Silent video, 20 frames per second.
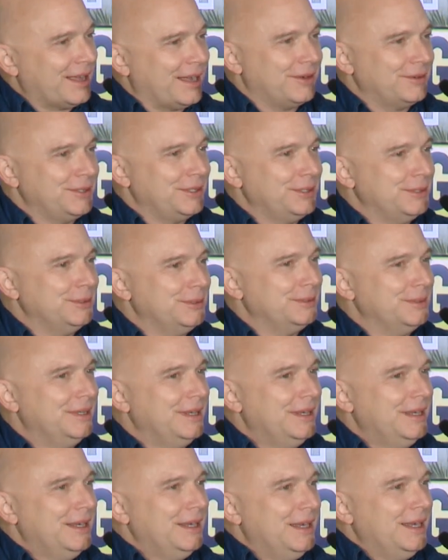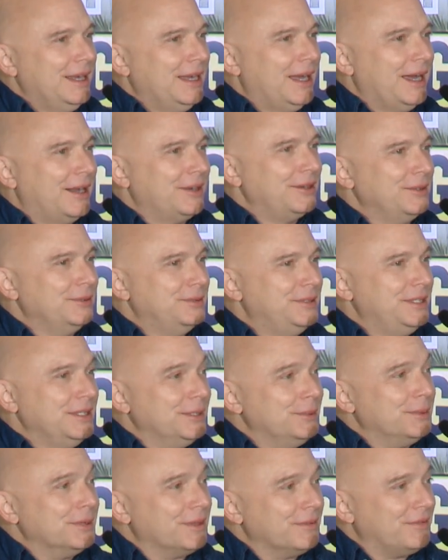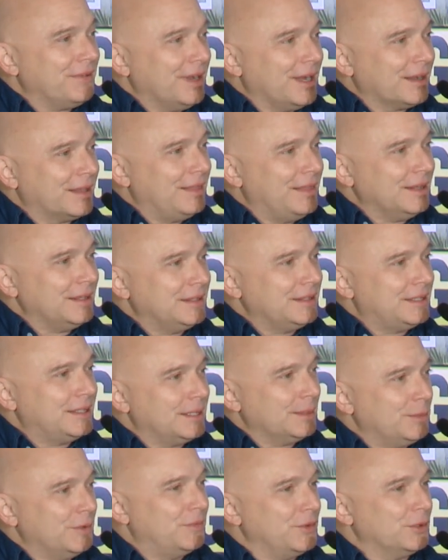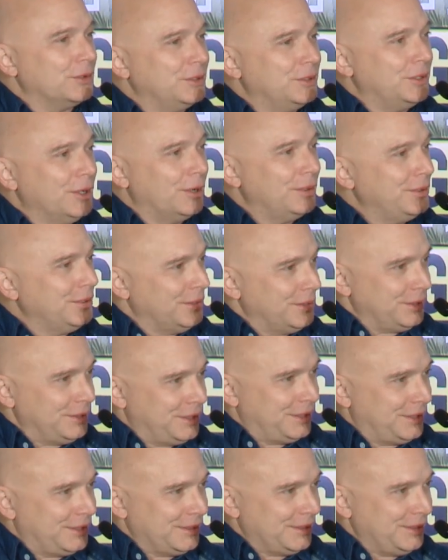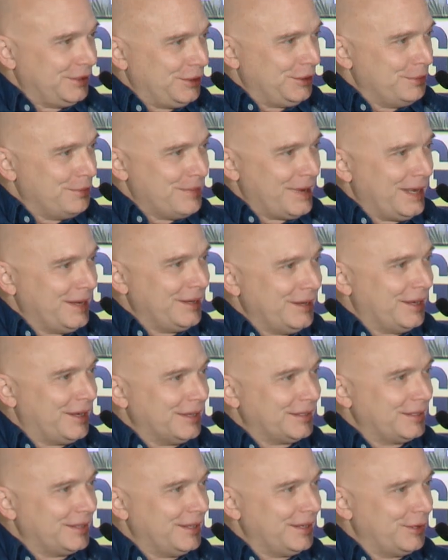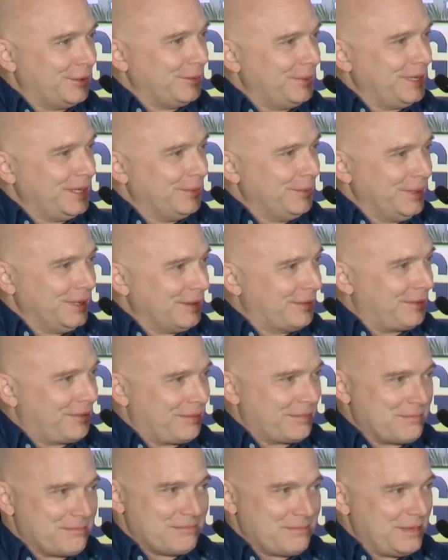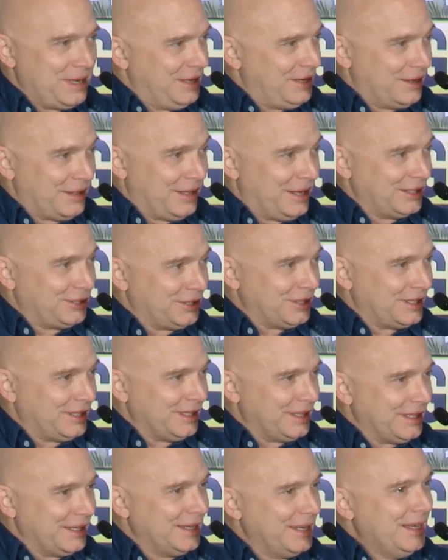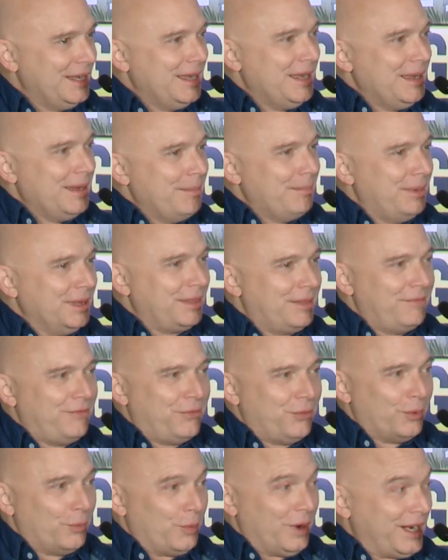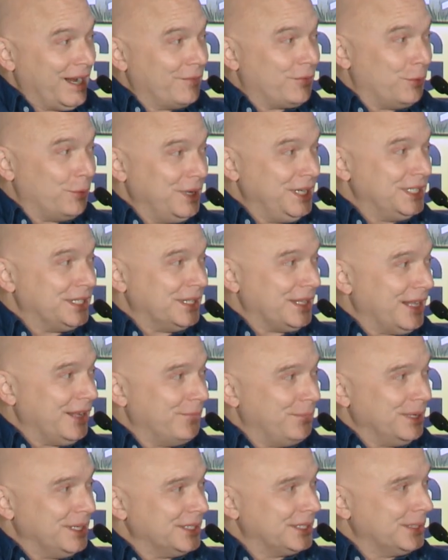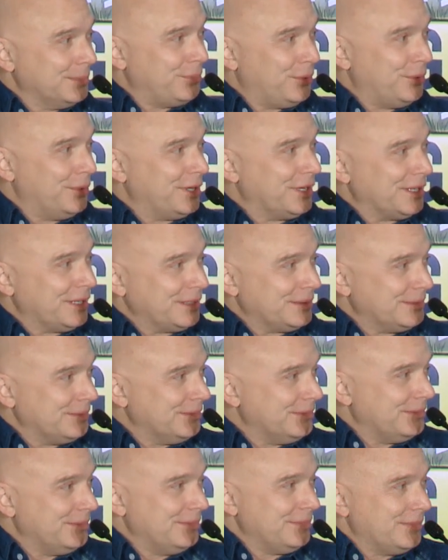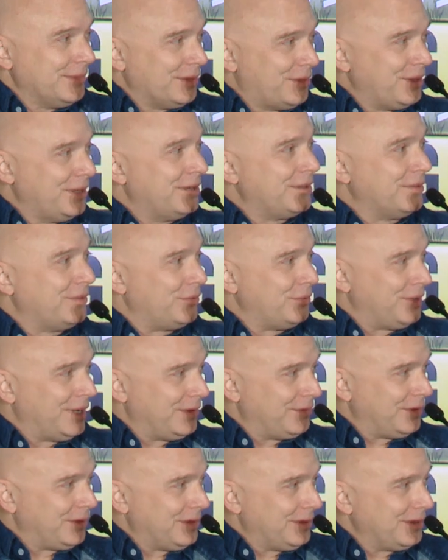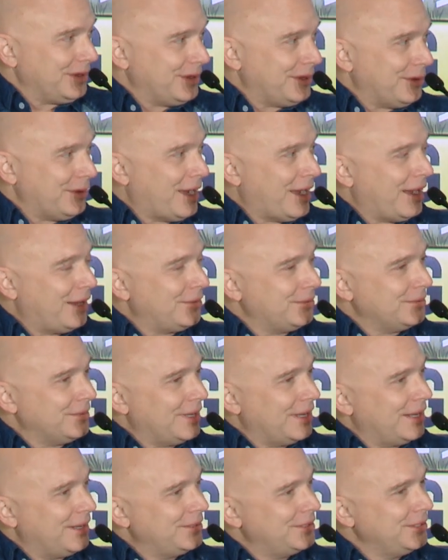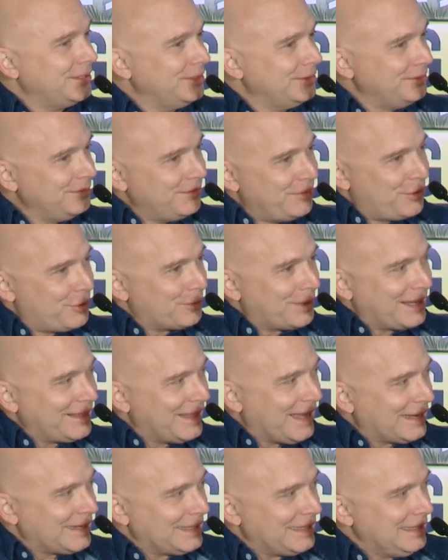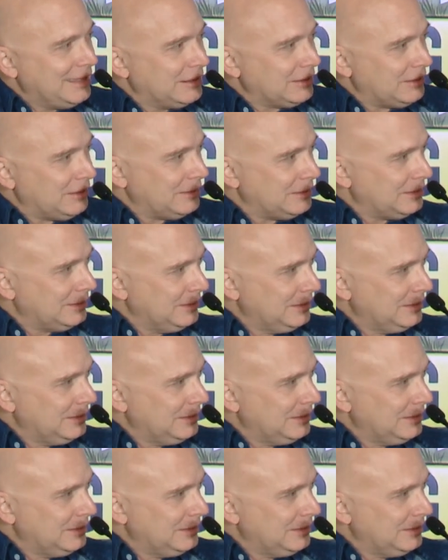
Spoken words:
How do you deal with the fact that some of your donors you may not agree with ideologically, but for whatever reason they've been supporting the theater forever? You know, how do you thread that needle?